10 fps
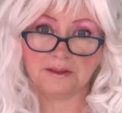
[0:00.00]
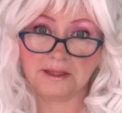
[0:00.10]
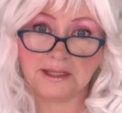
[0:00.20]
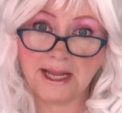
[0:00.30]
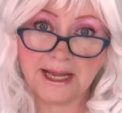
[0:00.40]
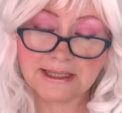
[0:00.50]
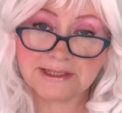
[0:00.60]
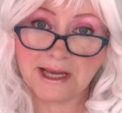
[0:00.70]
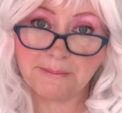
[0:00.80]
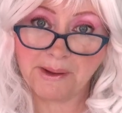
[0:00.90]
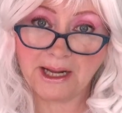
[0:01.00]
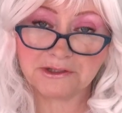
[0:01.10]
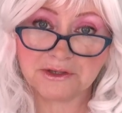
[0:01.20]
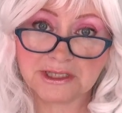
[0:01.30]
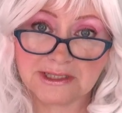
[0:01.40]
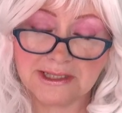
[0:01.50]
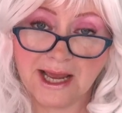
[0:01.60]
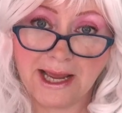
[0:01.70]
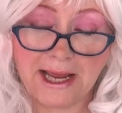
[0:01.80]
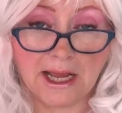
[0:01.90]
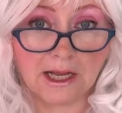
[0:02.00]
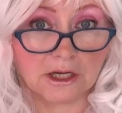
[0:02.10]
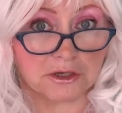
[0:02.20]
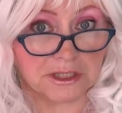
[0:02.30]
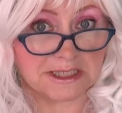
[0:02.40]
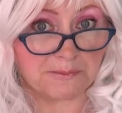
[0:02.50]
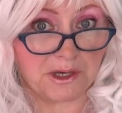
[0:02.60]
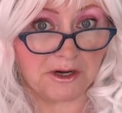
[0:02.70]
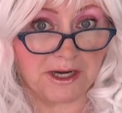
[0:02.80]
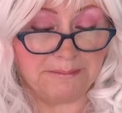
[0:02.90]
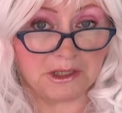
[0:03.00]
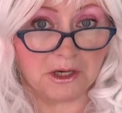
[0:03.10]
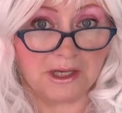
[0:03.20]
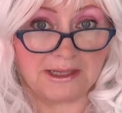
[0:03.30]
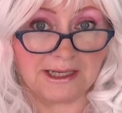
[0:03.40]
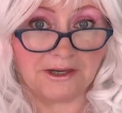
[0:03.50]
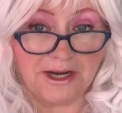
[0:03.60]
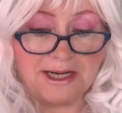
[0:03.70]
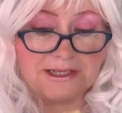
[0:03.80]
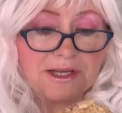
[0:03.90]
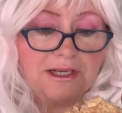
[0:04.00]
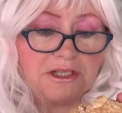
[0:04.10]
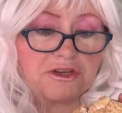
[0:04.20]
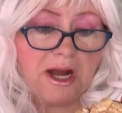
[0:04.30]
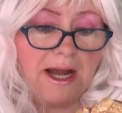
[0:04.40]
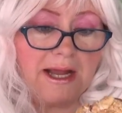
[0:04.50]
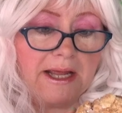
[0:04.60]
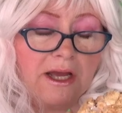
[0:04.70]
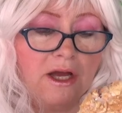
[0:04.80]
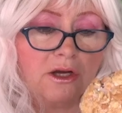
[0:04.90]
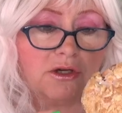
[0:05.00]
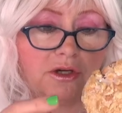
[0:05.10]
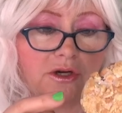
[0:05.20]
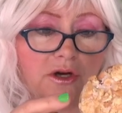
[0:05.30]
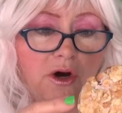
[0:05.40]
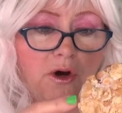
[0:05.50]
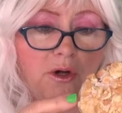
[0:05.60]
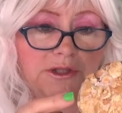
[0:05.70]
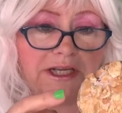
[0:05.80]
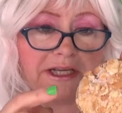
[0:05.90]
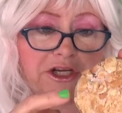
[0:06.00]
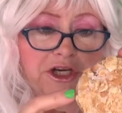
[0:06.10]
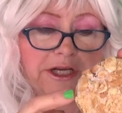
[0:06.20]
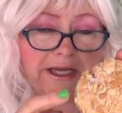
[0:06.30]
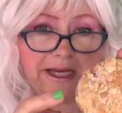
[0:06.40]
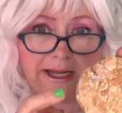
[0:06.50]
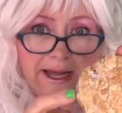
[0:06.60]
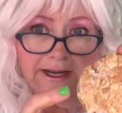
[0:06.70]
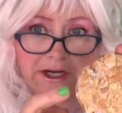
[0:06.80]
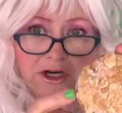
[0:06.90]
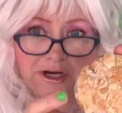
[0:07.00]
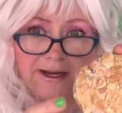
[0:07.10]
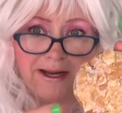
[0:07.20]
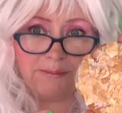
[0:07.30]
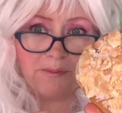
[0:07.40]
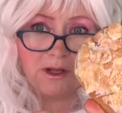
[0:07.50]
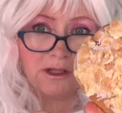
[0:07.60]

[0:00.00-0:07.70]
The next St. Patrick's Day Krispy Kreme donut that Granny's gonna try. Golden cookie and cream.